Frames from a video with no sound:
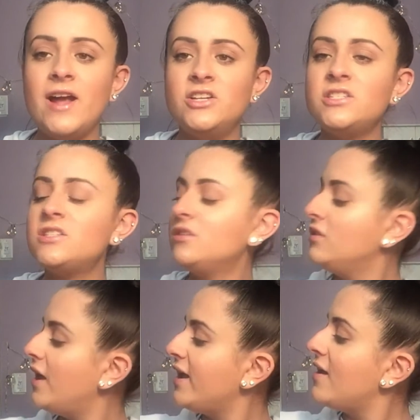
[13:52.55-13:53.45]
I just
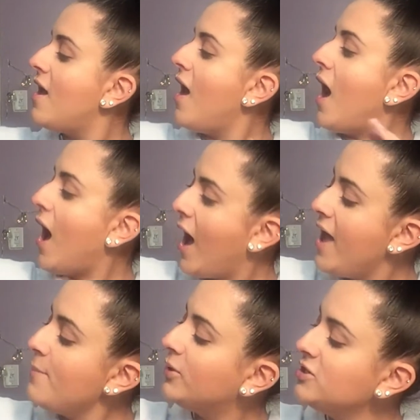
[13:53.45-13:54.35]
like,
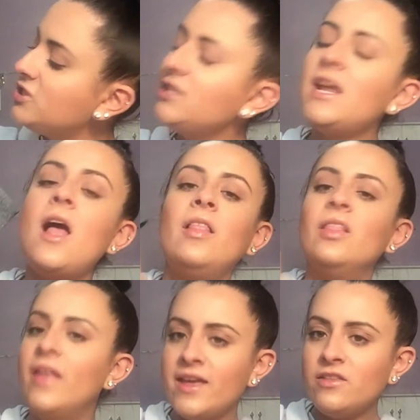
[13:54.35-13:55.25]
I personally
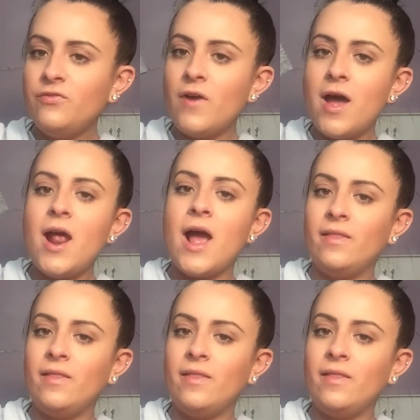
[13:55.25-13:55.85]
like the font.